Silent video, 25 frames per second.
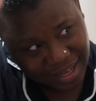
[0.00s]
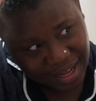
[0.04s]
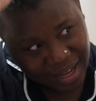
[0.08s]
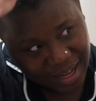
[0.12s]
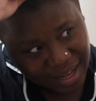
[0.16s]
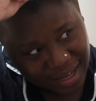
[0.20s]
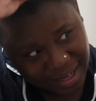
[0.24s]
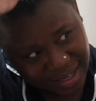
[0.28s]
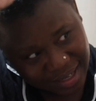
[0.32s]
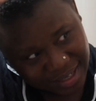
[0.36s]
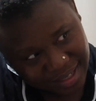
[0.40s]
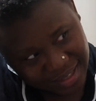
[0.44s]

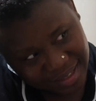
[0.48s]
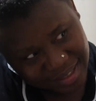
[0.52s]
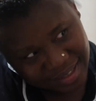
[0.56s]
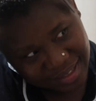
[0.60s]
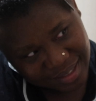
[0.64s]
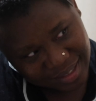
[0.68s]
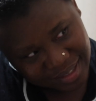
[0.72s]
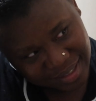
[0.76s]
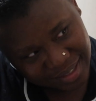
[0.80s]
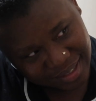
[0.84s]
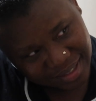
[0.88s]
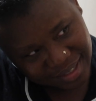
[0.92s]
Ah,
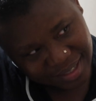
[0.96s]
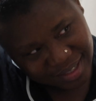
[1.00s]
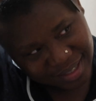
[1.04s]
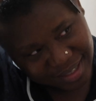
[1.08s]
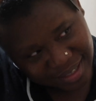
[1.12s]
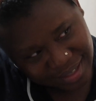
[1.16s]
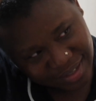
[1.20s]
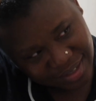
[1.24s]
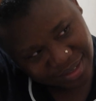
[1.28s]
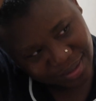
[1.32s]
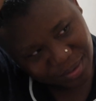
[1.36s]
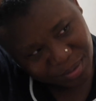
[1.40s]

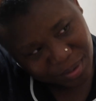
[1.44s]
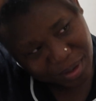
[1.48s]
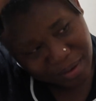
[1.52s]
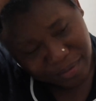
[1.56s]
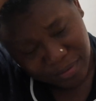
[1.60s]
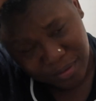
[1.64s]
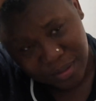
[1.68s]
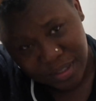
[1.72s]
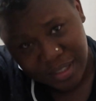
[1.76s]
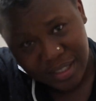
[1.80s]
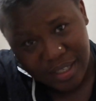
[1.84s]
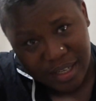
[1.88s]
you
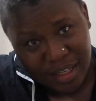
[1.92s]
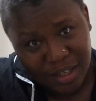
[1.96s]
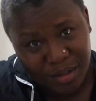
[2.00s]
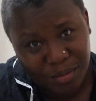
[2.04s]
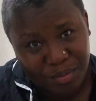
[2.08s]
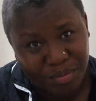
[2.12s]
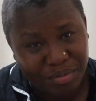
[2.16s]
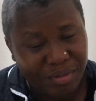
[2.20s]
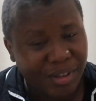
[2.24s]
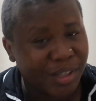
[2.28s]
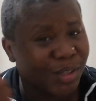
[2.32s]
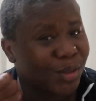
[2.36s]
have to
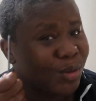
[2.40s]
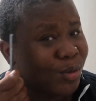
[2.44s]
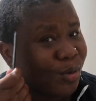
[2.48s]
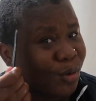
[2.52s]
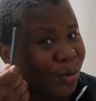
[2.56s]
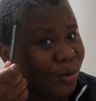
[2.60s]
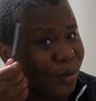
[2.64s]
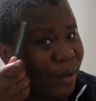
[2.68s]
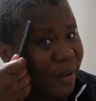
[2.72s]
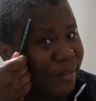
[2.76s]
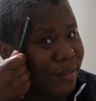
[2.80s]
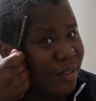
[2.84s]
celebrate
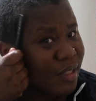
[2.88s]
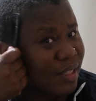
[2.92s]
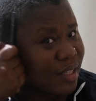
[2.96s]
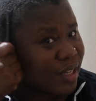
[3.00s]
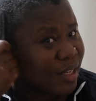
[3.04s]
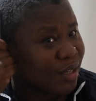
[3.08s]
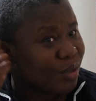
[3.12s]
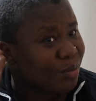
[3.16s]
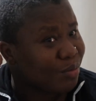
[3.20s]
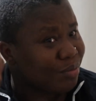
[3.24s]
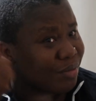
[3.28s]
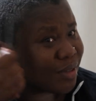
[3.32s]
though. We have to
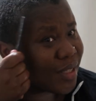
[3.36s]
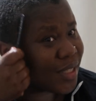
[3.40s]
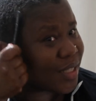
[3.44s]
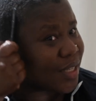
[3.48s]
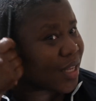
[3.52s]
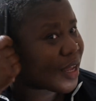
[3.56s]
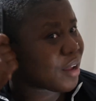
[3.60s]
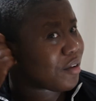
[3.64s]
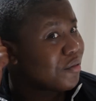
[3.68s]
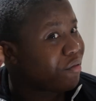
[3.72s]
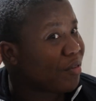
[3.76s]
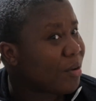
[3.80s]
celebrate
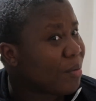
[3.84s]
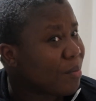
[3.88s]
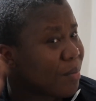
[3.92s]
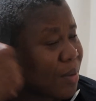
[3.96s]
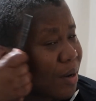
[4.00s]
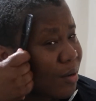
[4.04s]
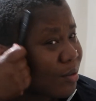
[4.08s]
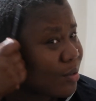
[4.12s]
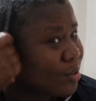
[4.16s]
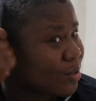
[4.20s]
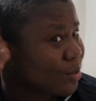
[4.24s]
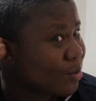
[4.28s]
every
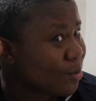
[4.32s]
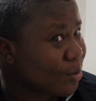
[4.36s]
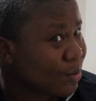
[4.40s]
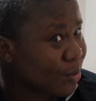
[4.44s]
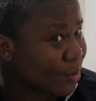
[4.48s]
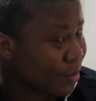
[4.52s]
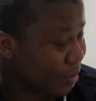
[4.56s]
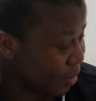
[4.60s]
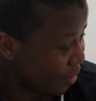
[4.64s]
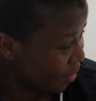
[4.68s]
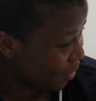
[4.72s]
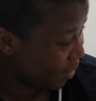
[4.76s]

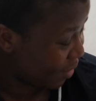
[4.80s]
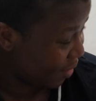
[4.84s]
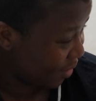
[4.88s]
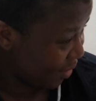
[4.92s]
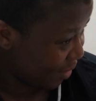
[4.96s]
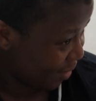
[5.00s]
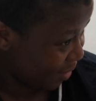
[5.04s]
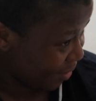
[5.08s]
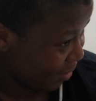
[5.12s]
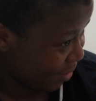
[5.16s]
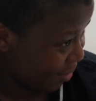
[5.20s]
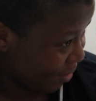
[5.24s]
milestone
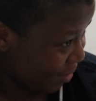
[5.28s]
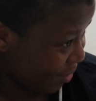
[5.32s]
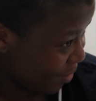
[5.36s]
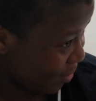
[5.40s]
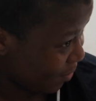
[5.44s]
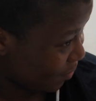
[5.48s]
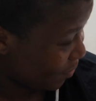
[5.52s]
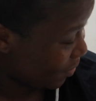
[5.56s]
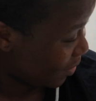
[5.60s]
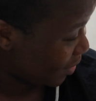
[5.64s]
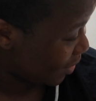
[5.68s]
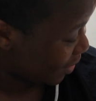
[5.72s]
of